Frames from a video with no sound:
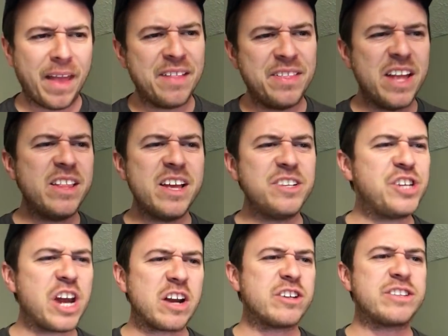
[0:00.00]
And then
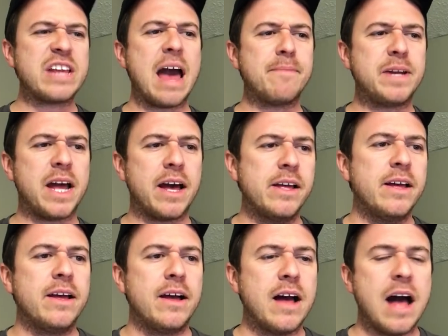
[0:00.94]
this year just having to
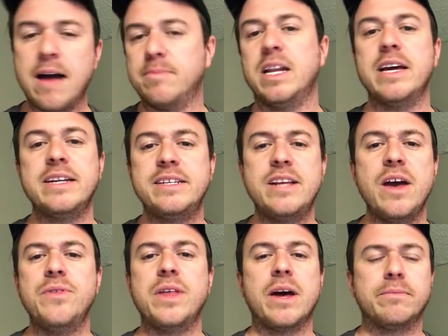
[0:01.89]
hobble
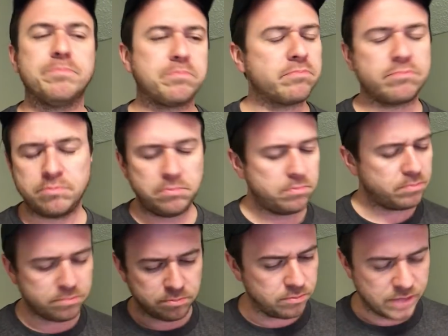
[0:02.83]
into the
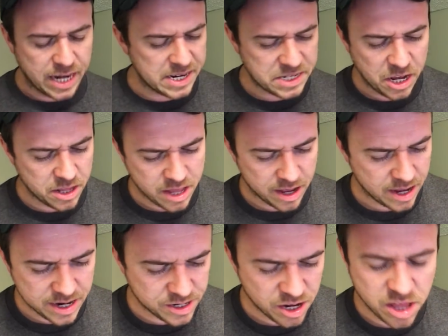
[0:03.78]

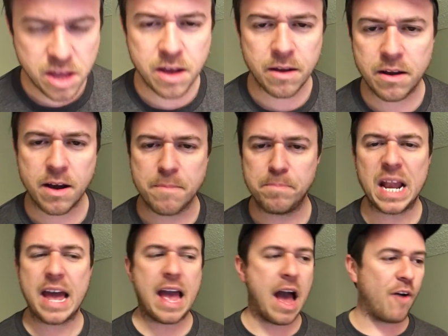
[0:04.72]

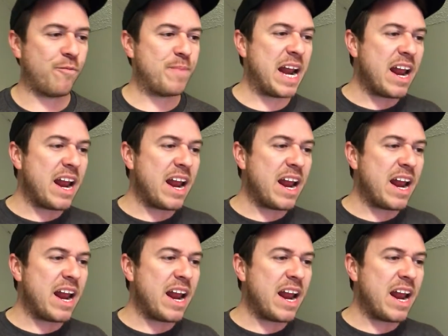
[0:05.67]
playoff. But